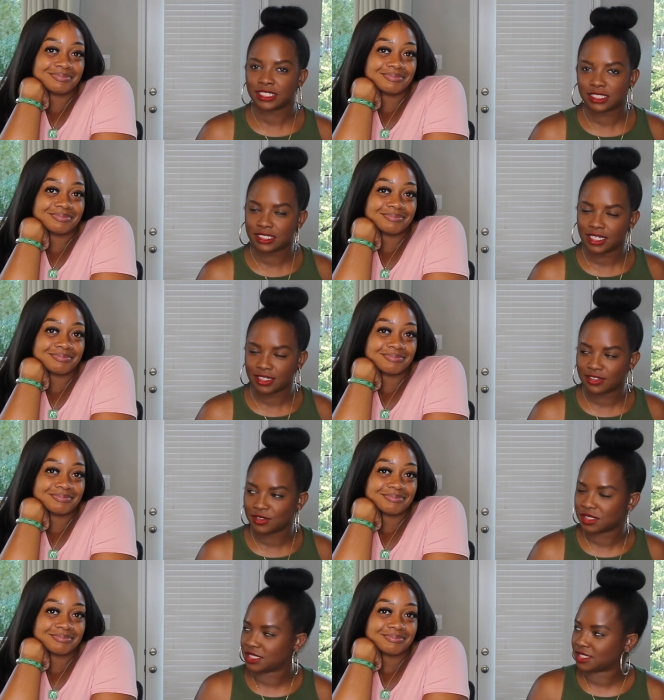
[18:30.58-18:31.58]
Speaker 1: like she said, you'll
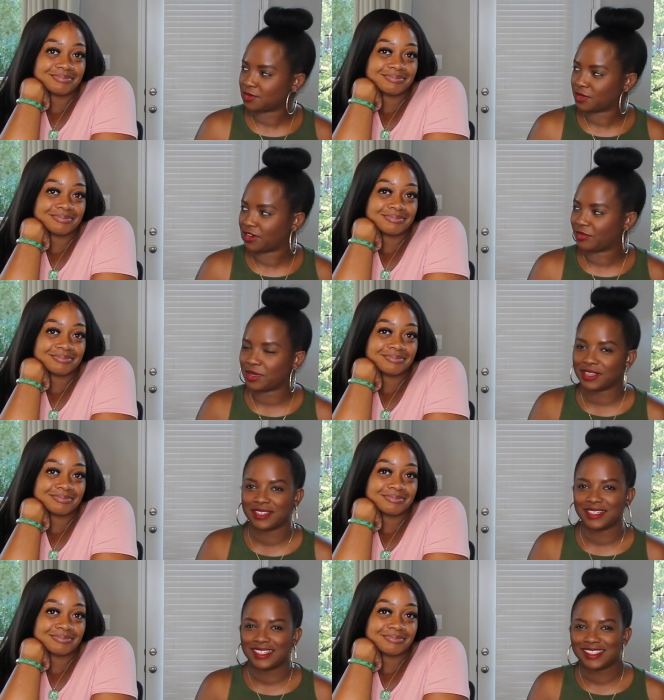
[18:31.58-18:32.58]
see some more of me.
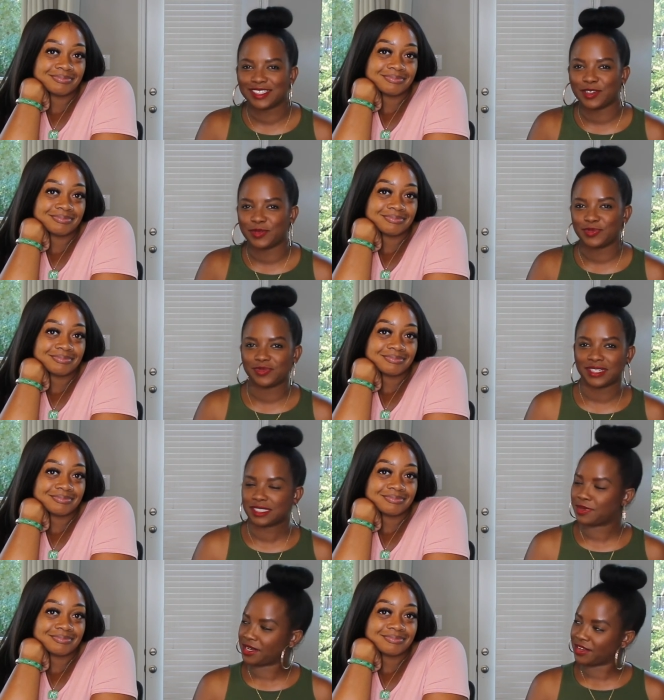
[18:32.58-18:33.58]
So
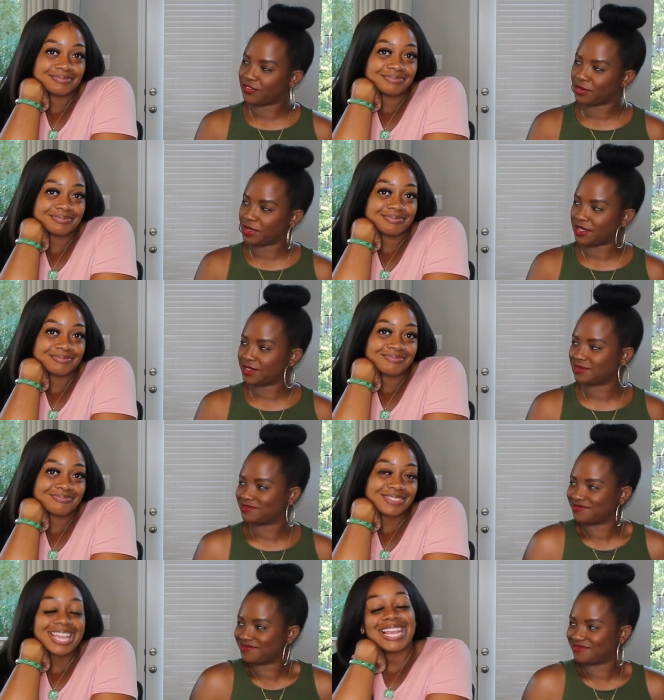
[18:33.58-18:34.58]
that's about it for me.
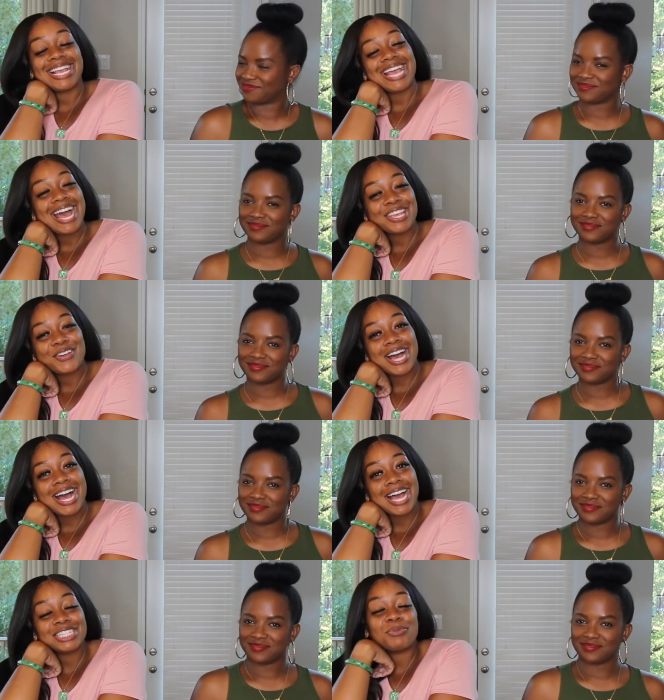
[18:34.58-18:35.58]
Speaker 2: Yeah, you
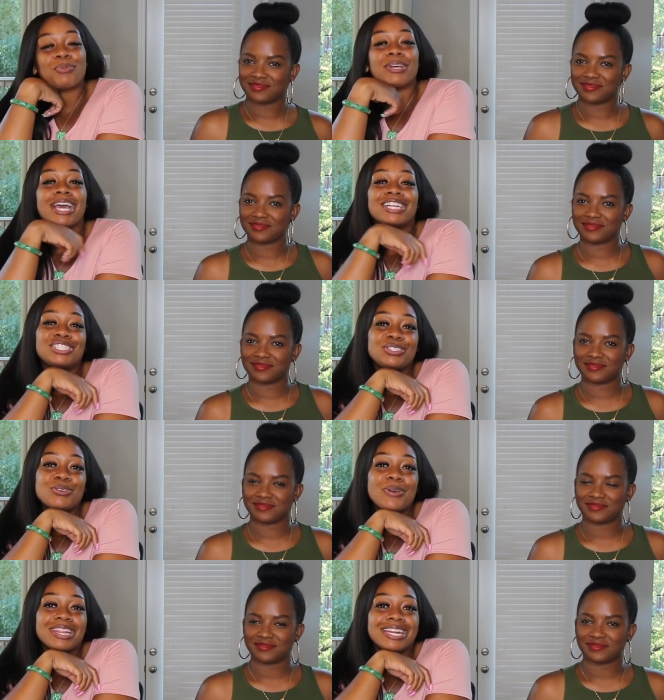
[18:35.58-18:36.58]
guys, we will catch
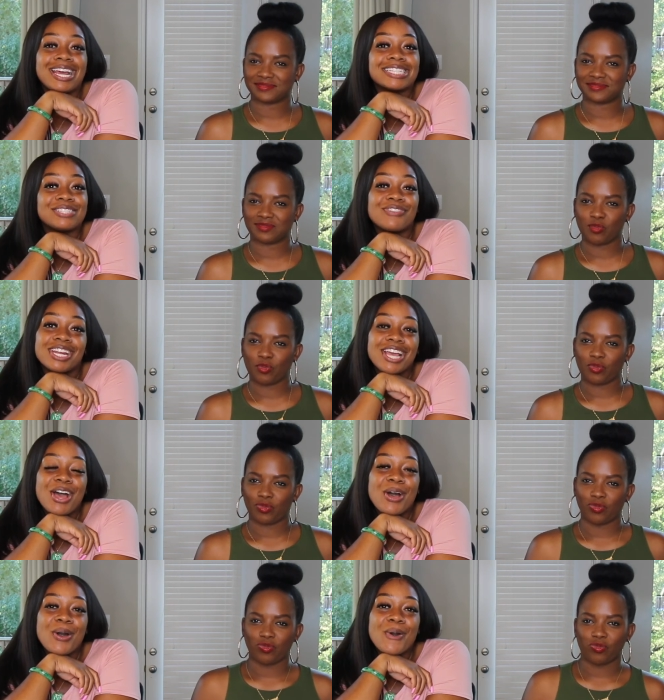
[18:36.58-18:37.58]
you in the next
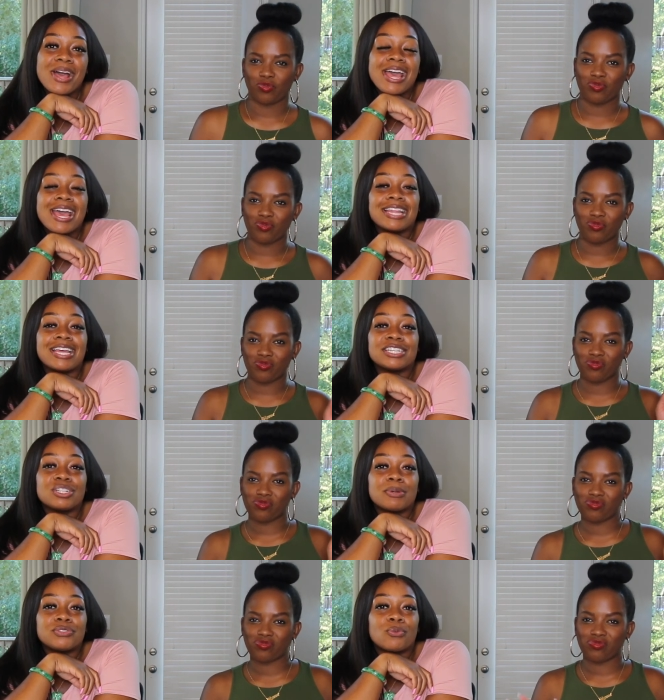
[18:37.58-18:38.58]
video. Thanks so
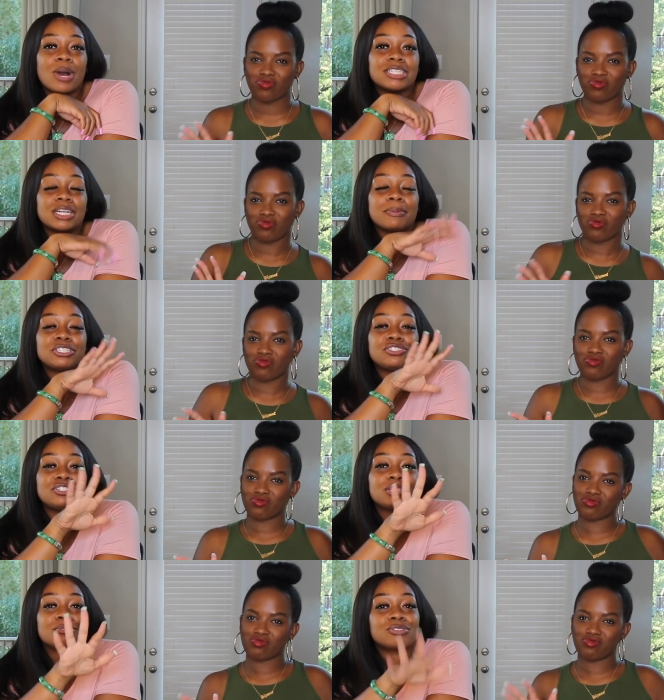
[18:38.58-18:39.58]
much for watching. Make sure you
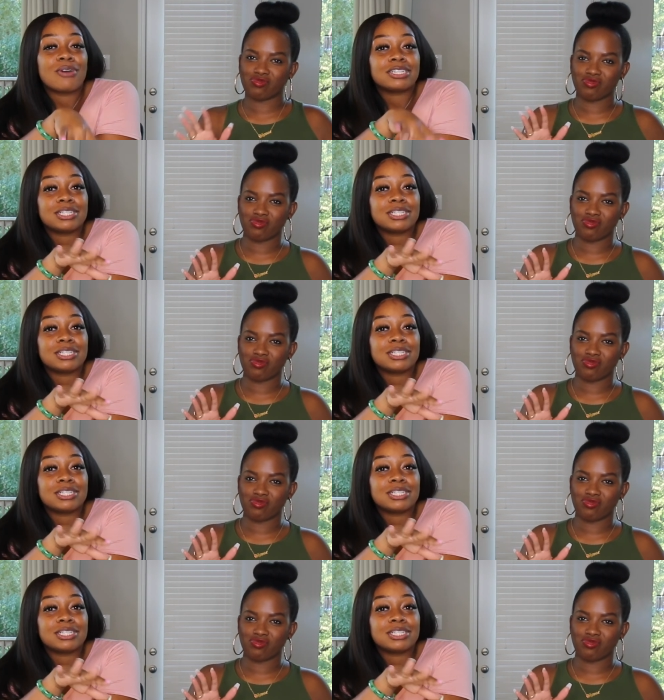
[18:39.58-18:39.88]
subscribe,